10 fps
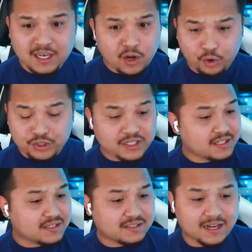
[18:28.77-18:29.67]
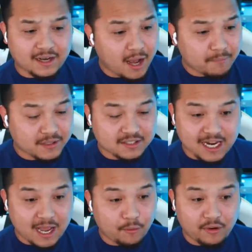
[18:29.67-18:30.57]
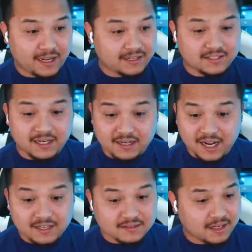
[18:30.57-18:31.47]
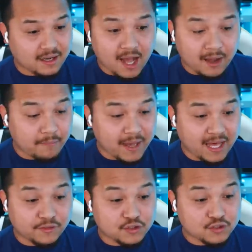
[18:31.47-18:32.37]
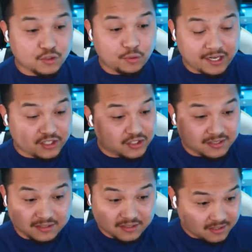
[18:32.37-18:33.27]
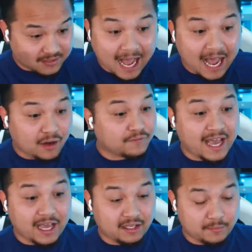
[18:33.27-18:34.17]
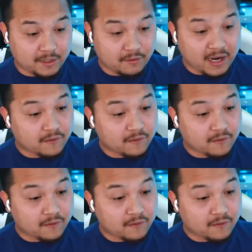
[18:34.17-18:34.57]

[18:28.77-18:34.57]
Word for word: Or she can just like hop in a shower, like take a nice like hot bath to show like she's, she's out of that element, right?